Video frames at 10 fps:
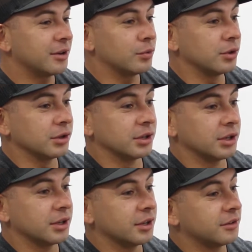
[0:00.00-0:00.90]
And
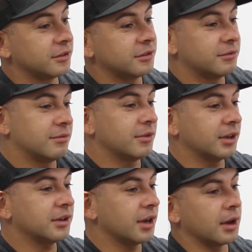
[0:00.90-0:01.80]
really, it's
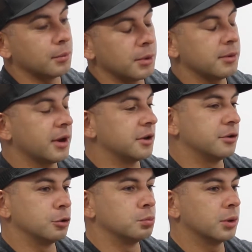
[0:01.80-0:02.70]
like, yeah, maybe I
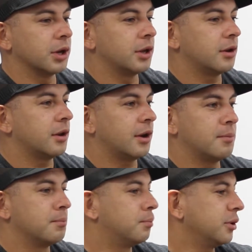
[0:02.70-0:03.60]
do, but
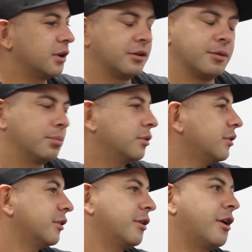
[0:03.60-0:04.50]
I'm being
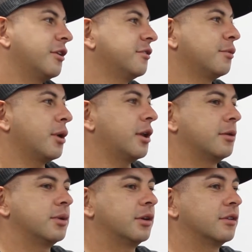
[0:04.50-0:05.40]
completely honest about
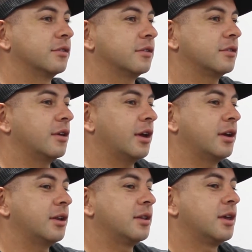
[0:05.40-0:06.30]
it because
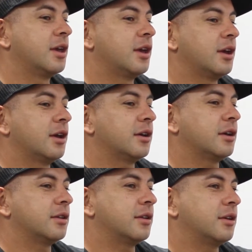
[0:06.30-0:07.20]

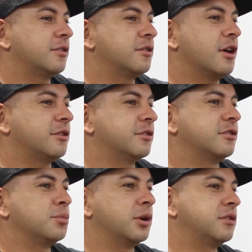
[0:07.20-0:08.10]
it's not
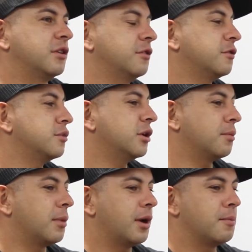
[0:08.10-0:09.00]
just a paycheck for me.
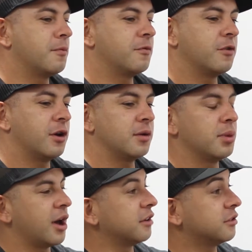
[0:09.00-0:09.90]
I'm very
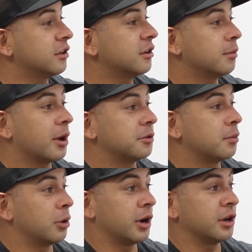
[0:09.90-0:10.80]
passionate about the
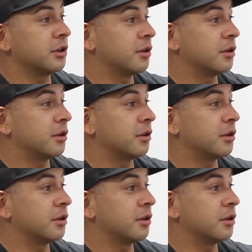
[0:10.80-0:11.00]
brand and the bikes.